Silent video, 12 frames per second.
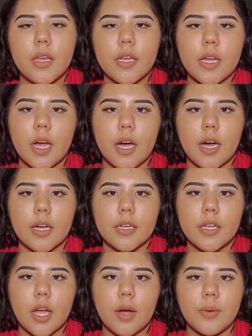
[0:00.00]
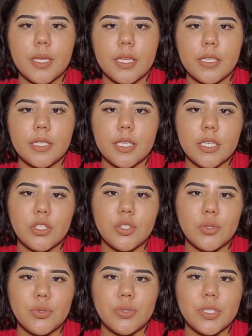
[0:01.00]
Ka gawin gi
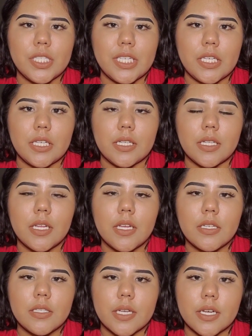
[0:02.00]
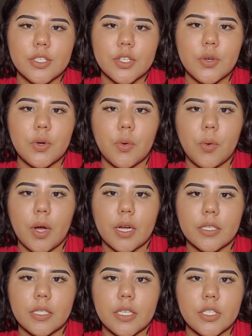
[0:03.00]
tu seen zasko
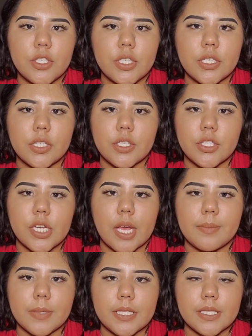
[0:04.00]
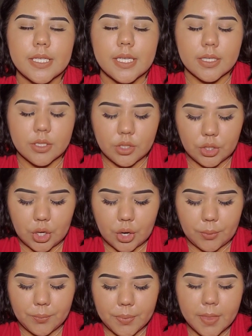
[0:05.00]
kwan gije gajap kizigan.
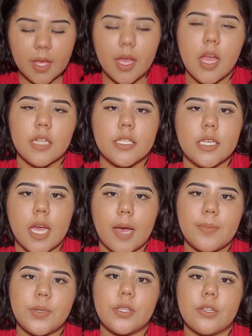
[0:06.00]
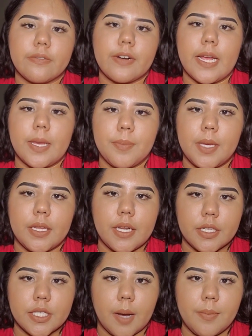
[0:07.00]
No, I did not put the frying pan
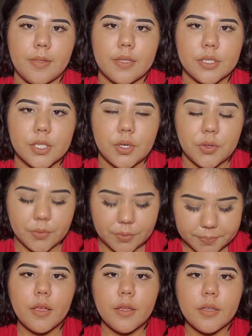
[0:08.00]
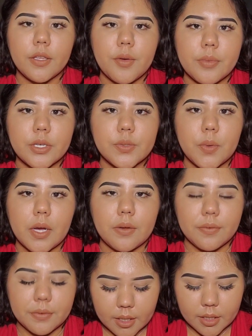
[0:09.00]
on top of the stove. Number 12.
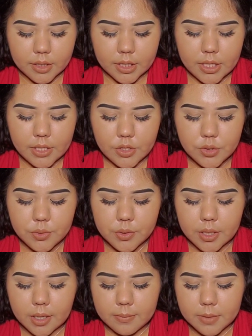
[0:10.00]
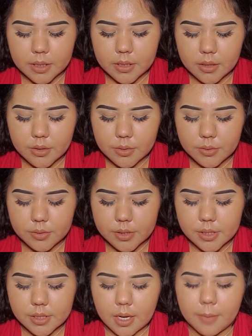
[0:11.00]
Ki tun na
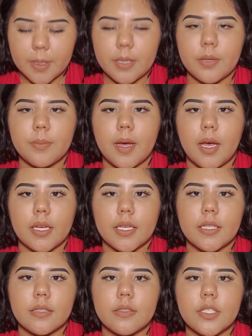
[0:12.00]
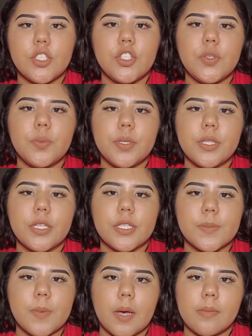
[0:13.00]
makakunt nama nabagan. Did you put the
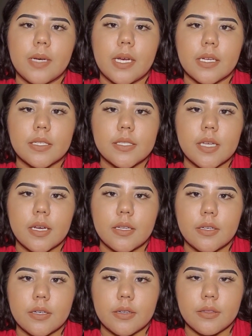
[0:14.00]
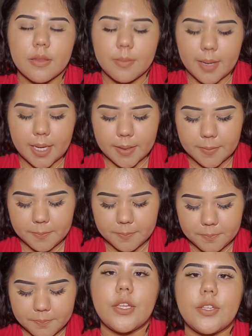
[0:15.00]
small box under the bed?
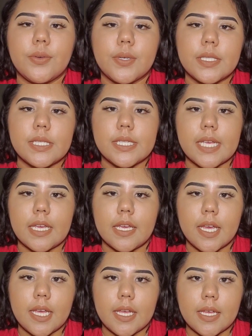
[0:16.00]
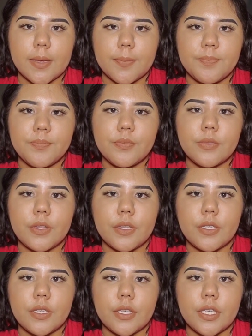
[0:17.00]
And you could say,
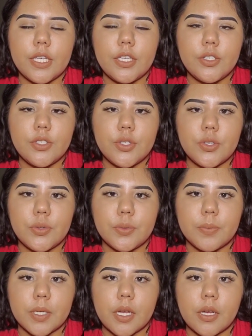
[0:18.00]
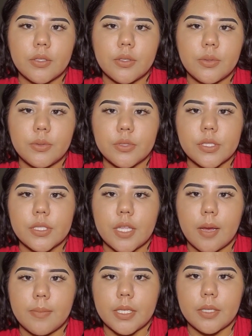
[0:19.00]
Gi tun makakunt
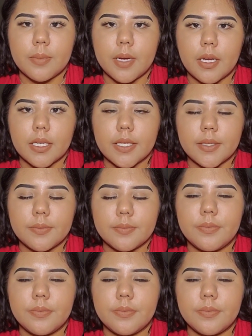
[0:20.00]
nama nabagan.